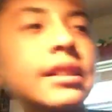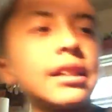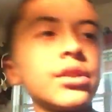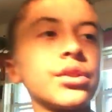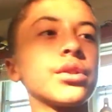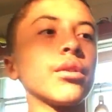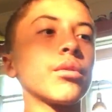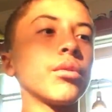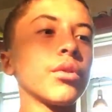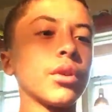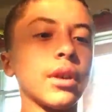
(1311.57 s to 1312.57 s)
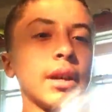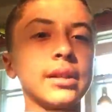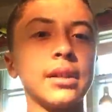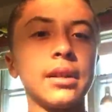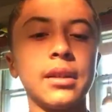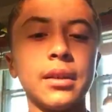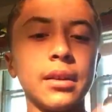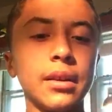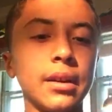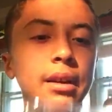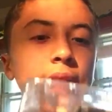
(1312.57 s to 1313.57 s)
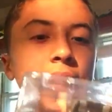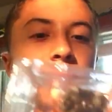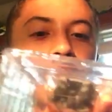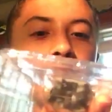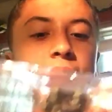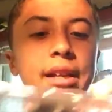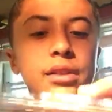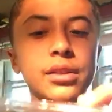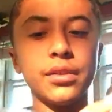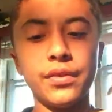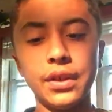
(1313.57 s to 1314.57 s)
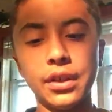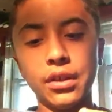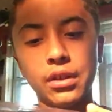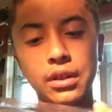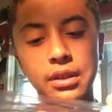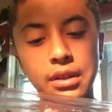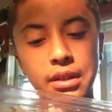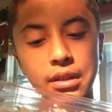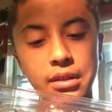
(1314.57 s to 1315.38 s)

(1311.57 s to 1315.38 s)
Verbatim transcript: guys are so cool though, guys. And then here's the figure. Let's see